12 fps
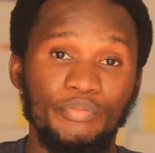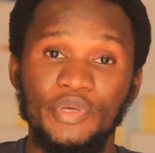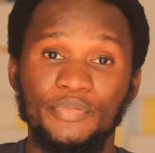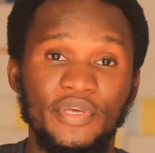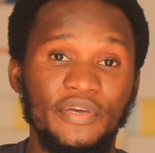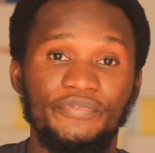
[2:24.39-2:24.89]

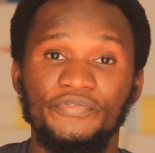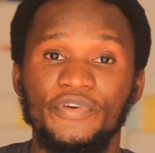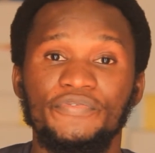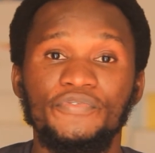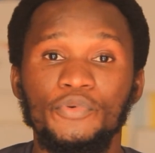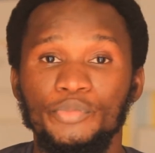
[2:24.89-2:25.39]
maybe a
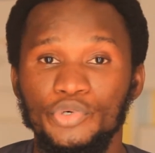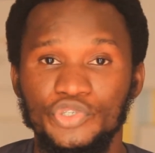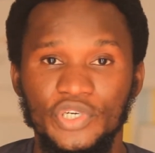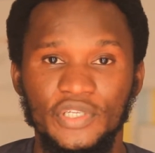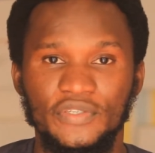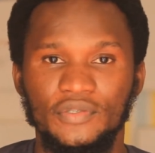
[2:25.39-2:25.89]
film
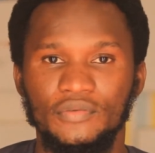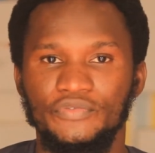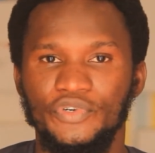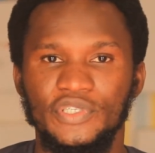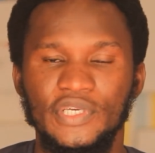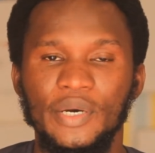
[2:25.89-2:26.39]
project,
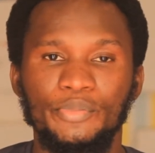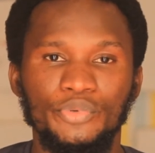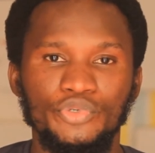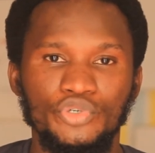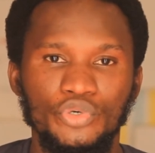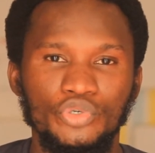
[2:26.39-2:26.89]
for
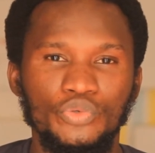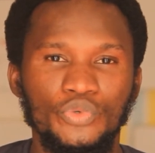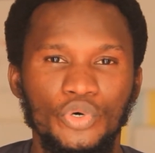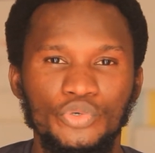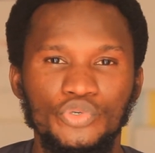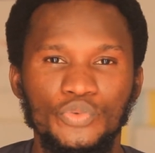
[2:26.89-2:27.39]
example, you would
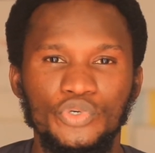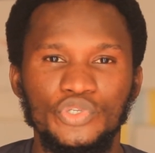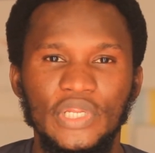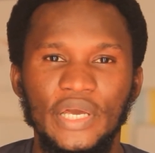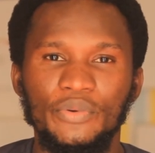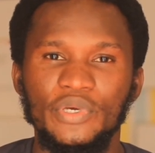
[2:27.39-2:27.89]
also want
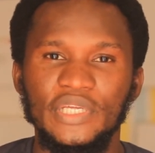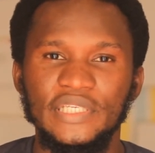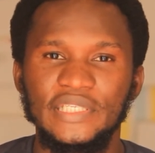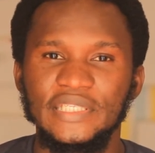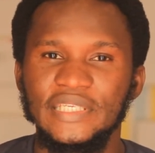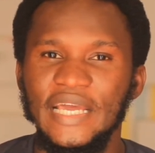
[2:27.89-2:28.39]
to okay,
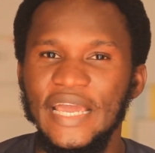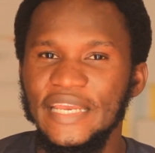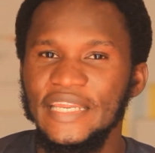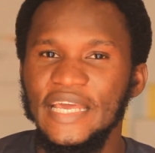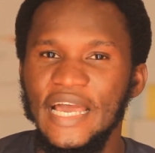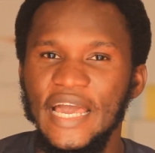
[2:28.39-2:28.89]
this is the
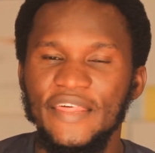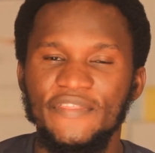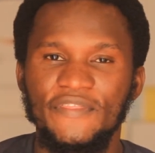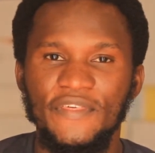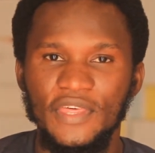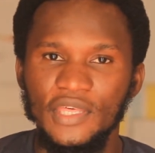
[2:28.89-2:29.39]
idea I
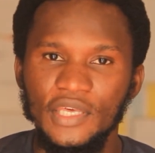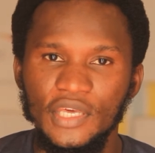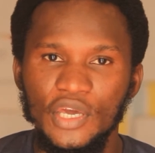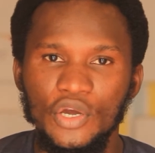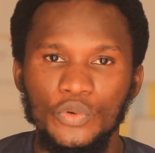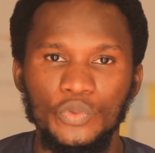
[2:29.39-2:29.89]
think
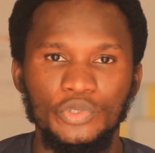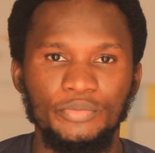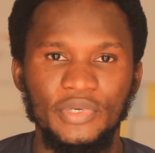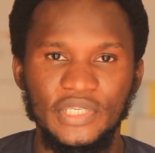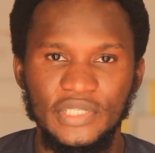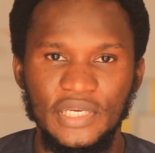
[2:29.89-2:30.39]
would
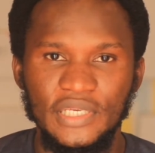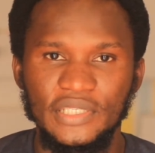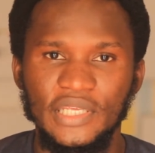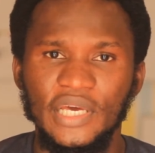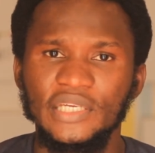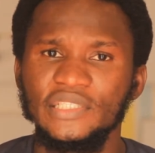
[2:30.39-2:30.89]
make
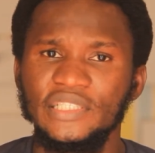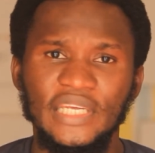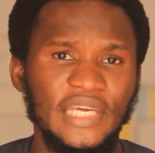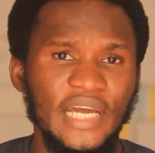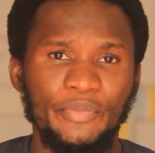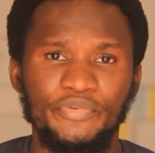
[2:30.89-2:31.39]
sense, and
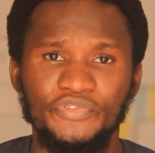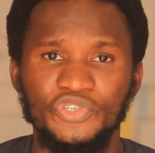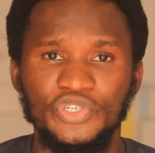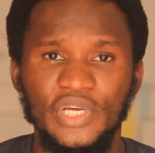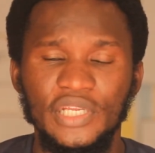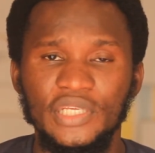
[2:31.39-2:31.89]
they can
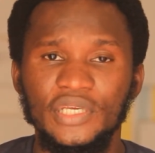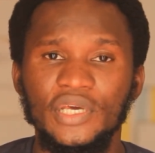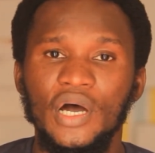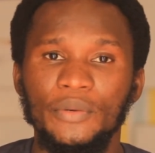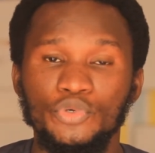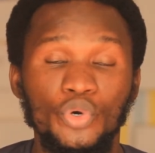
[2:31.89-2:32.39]
professionally,
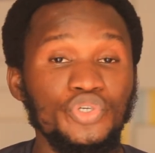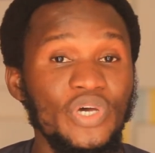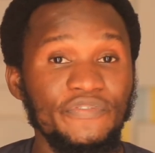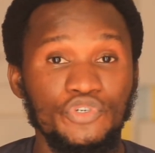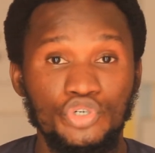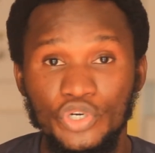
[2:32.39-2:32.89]
you also
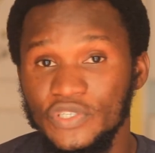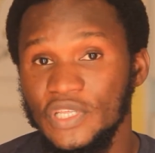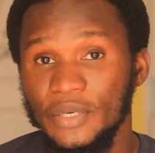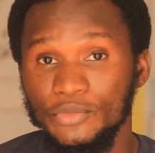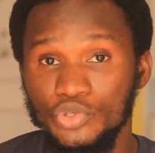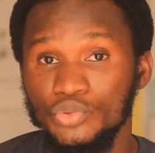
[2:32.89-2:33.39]
have to trust
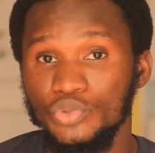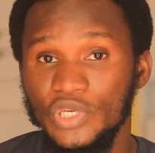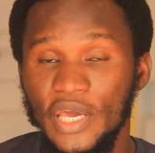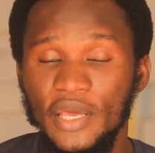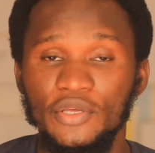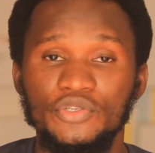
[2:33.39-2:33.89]
them too,
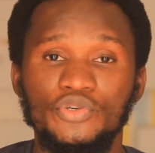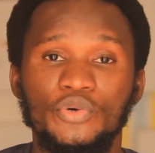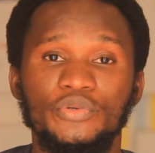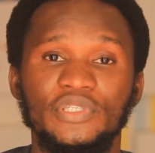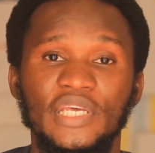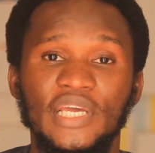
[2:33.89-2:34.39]
yeah?
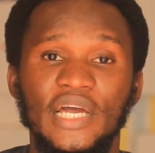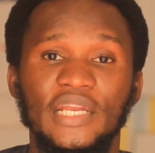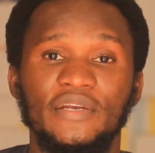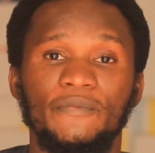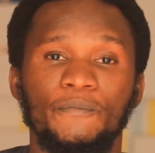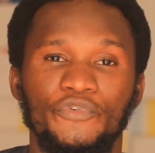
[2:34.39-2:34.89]
So they
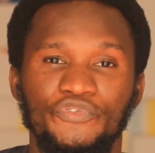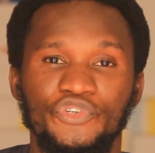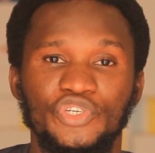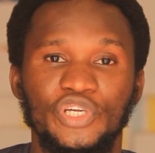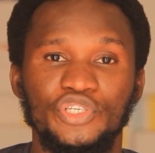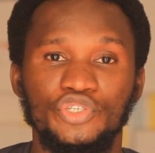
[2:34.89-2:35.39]
can
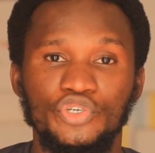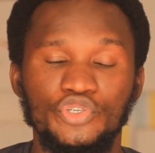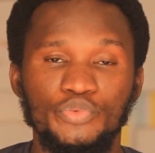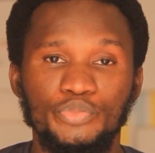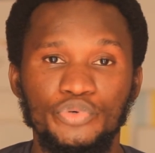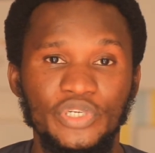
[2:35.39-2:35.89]
professionally
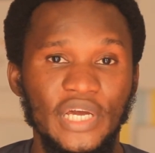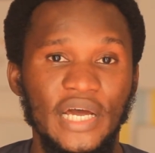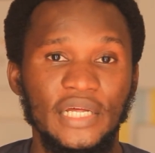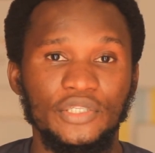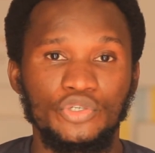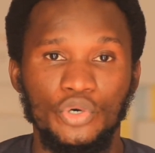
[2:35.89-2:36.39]
just put
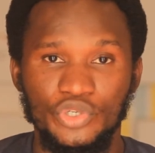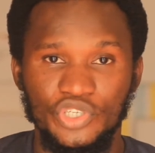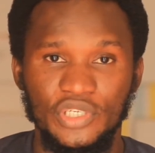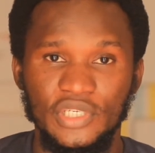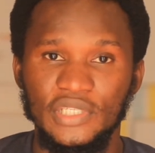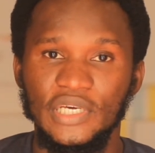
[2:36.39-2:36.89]
their
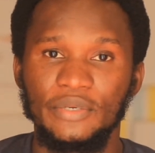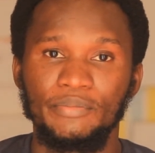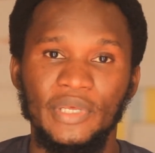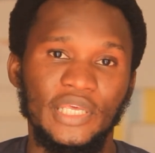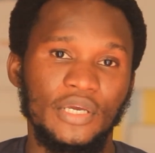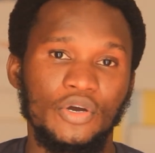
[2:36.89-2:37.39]
touch in it and
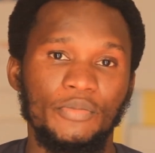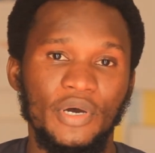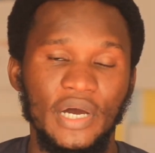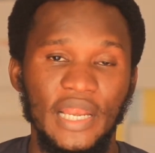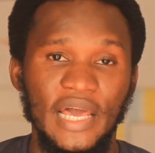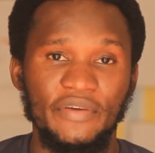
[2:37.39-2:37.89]
make it come
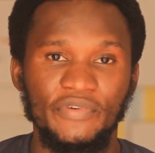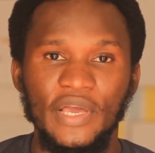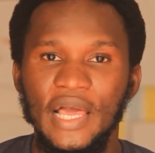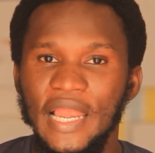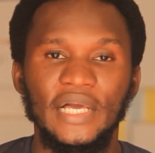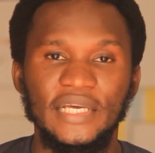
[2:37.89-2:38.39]
out alive.
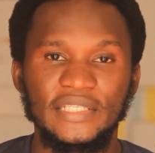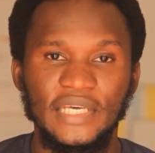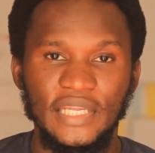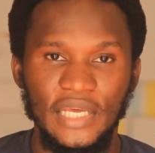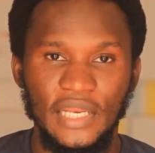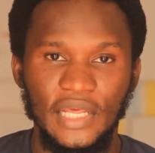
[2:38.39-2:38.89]
Like I
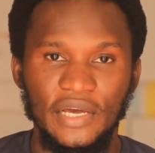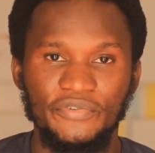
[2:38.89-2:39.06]
said earlier,